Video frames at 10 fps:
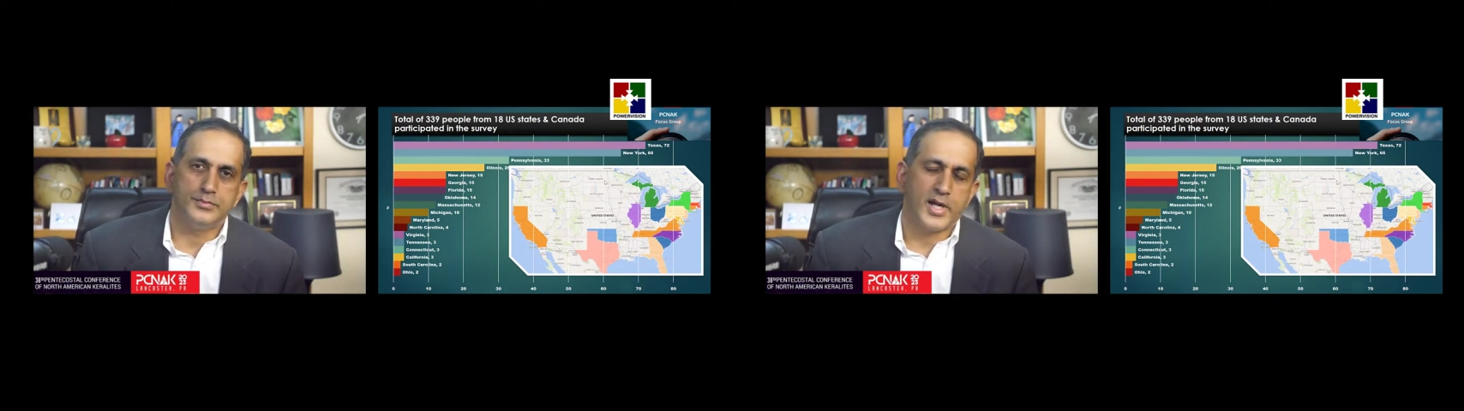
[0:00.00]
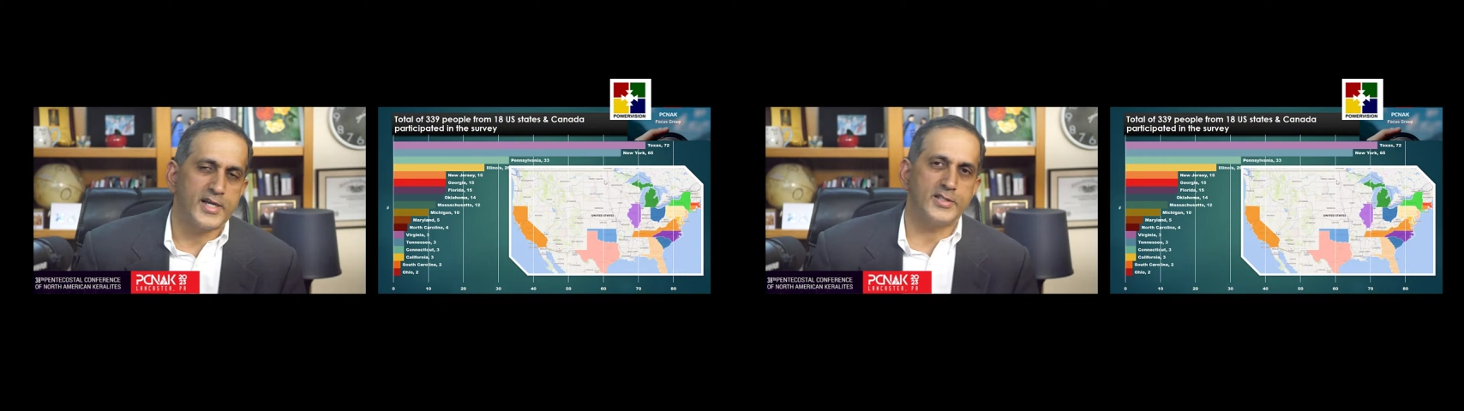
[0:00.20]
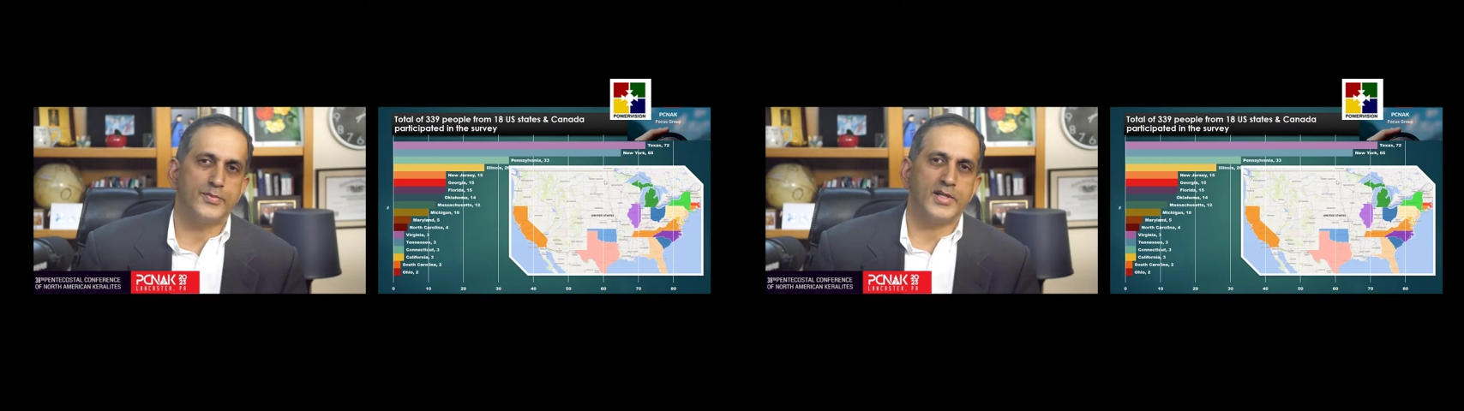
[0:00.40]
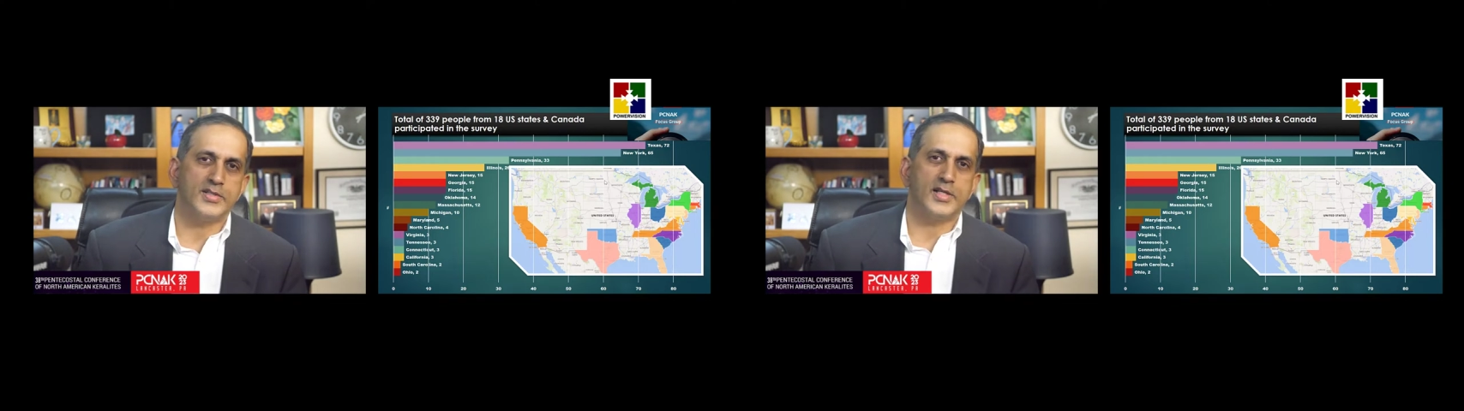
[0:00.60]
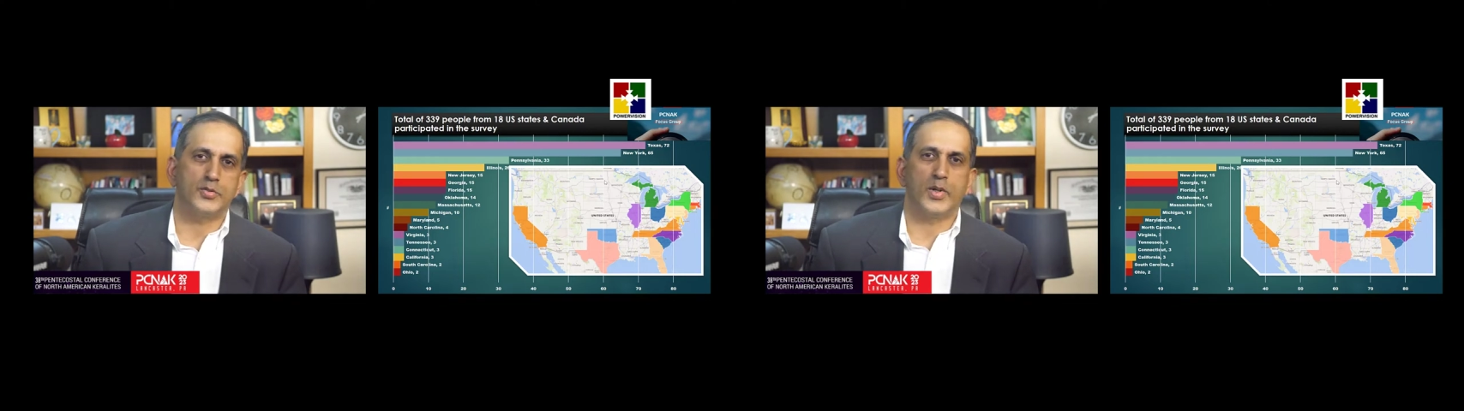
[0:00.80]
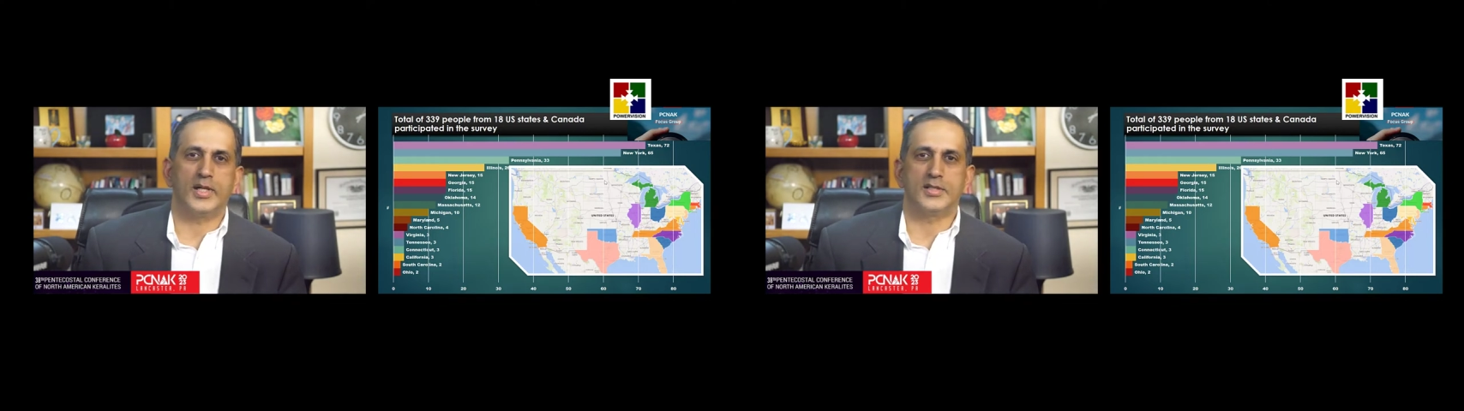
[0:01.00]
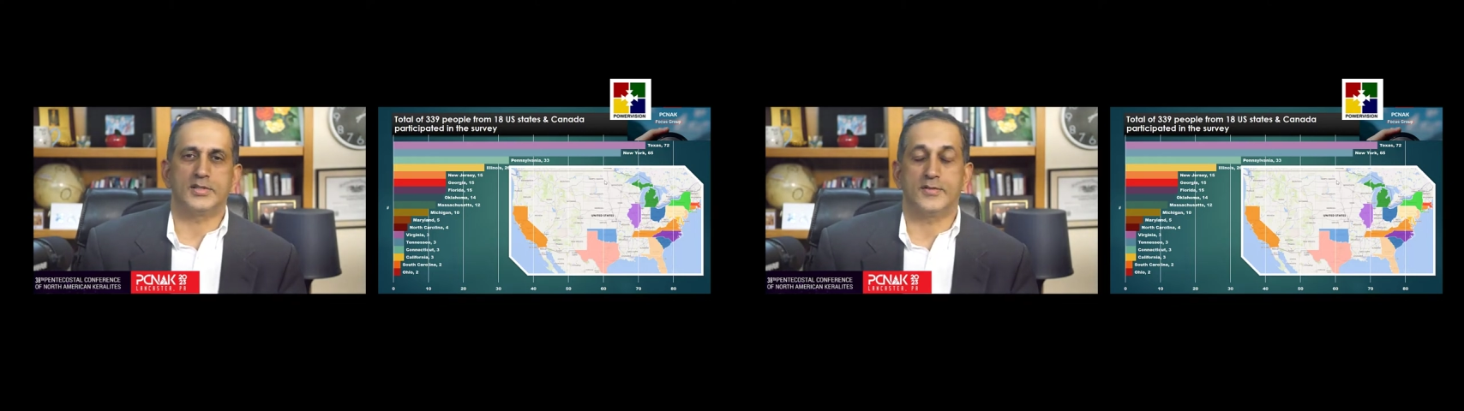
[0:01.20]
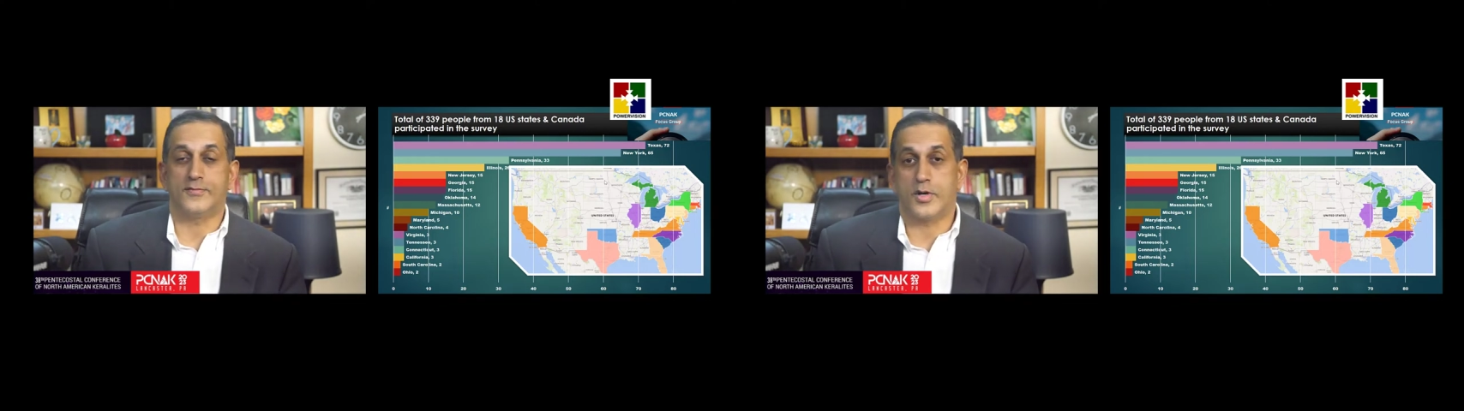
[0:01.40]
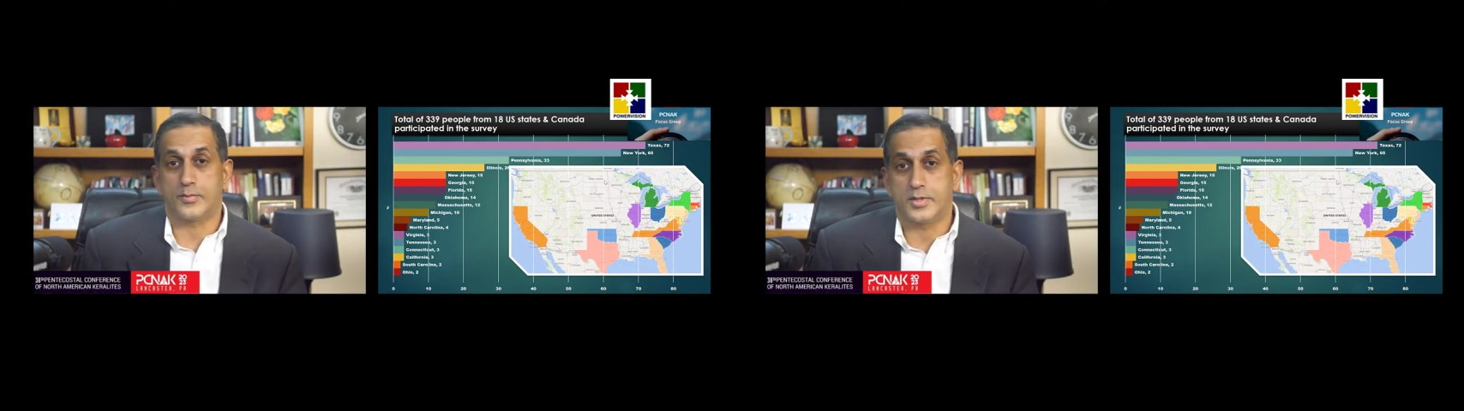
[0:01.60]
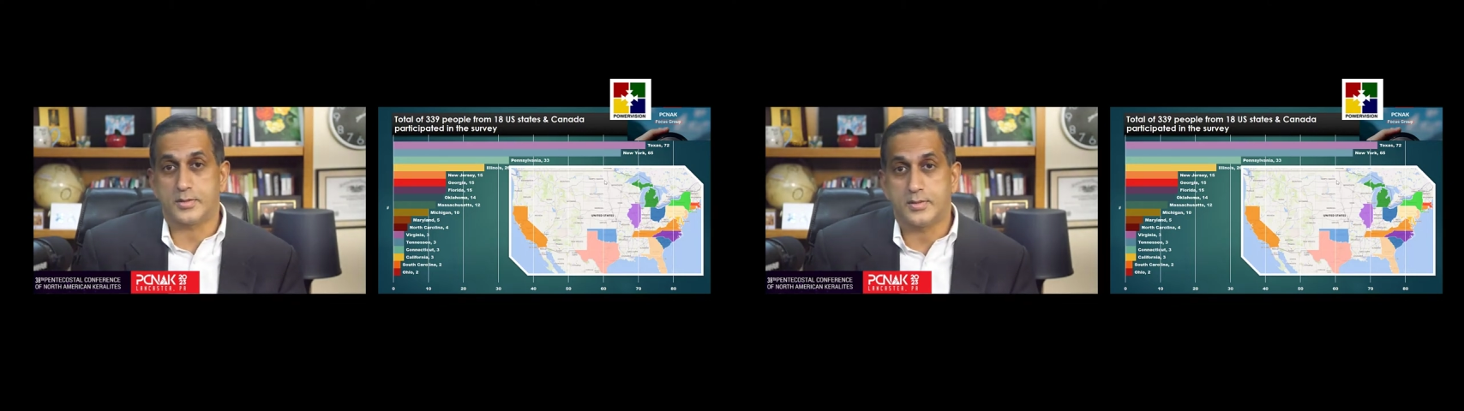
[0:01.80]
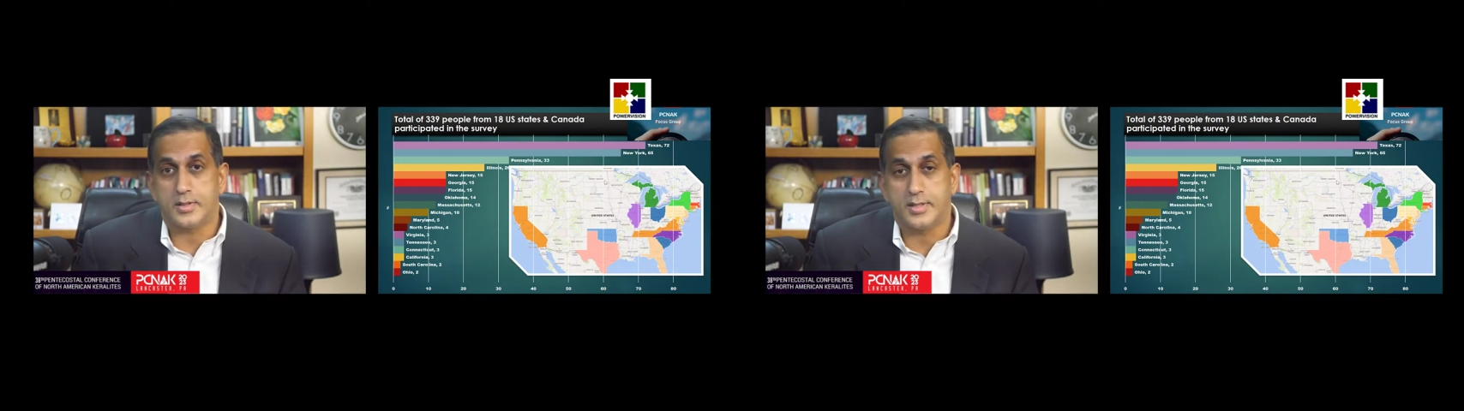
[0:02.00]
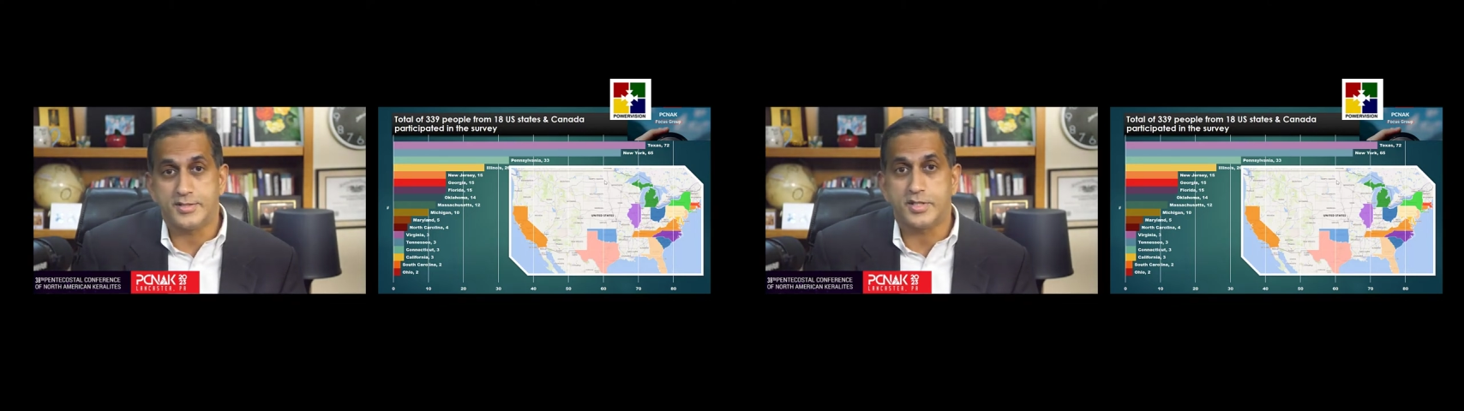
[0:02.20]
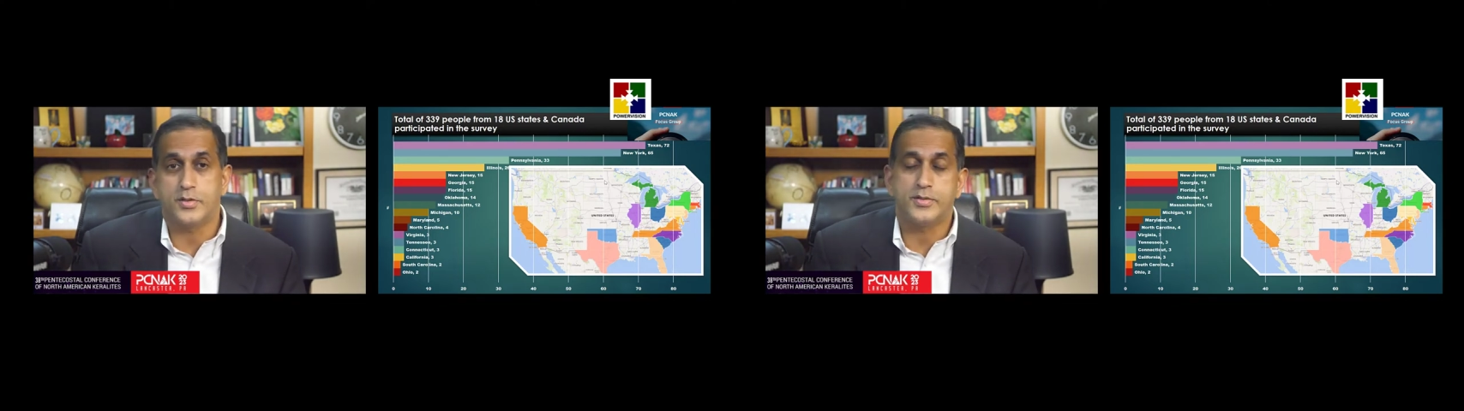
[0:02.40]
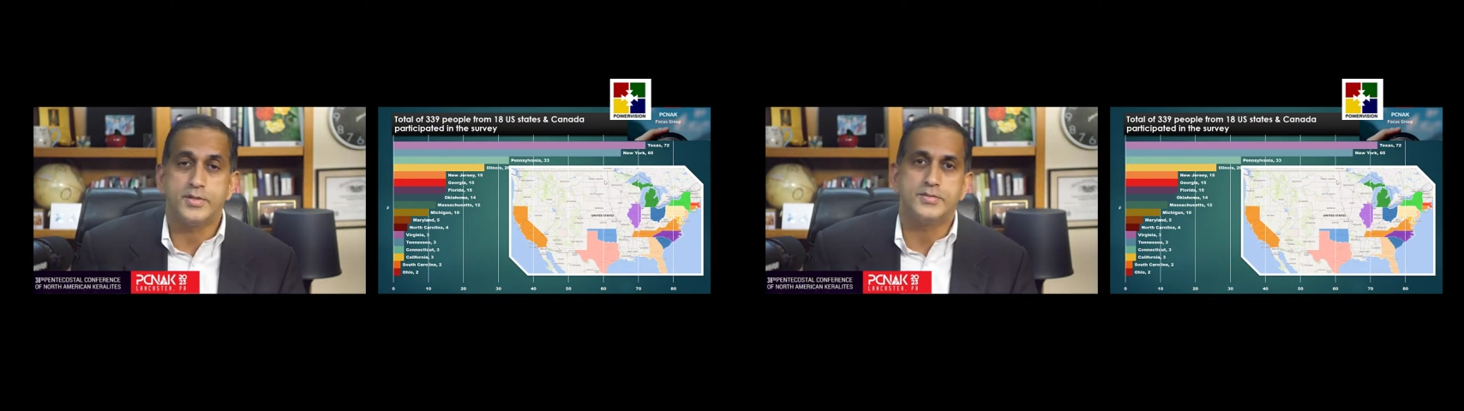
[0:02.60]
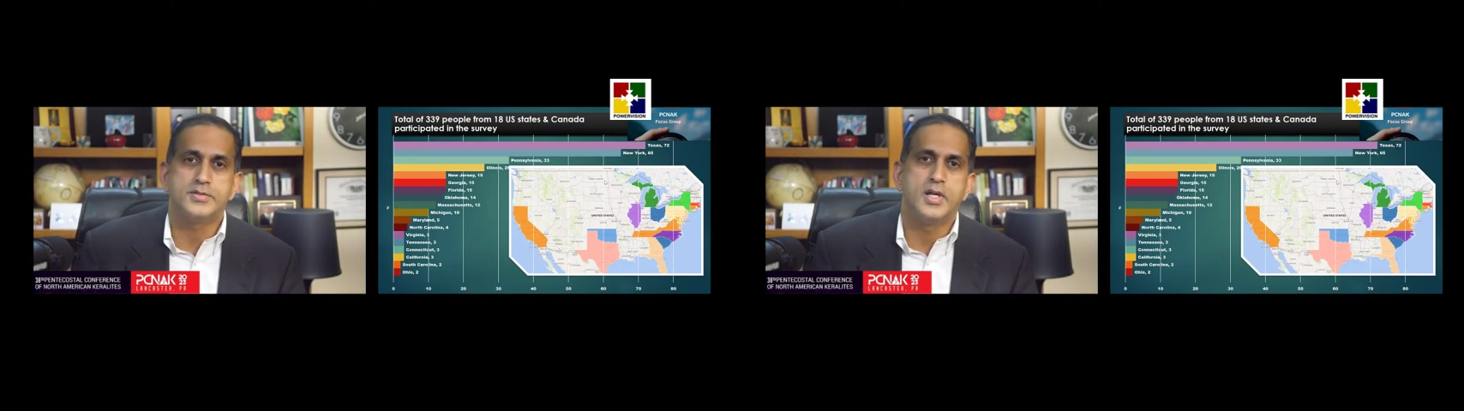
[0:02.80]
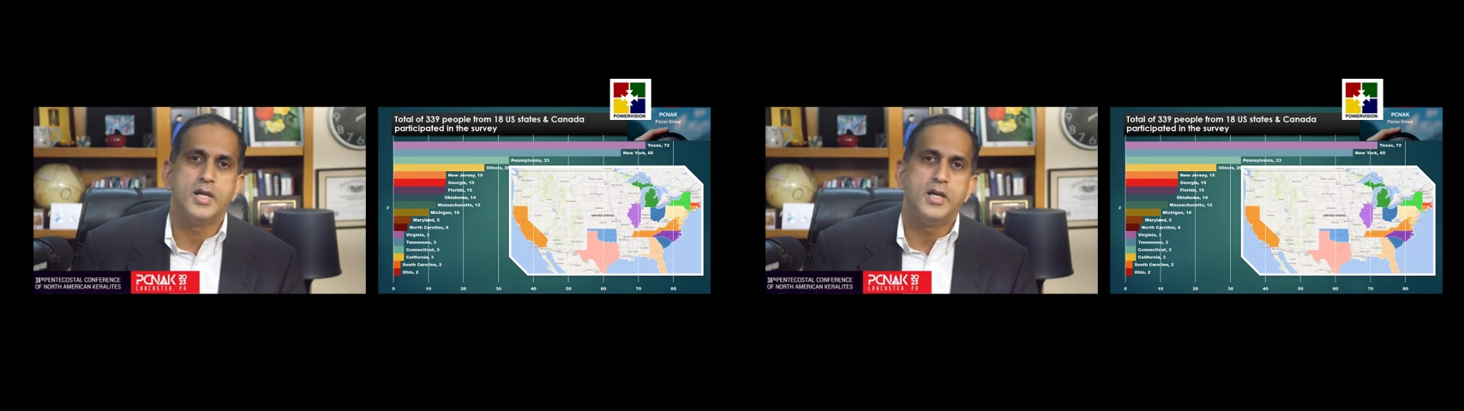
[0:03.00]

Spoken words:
participants as well as the former executives,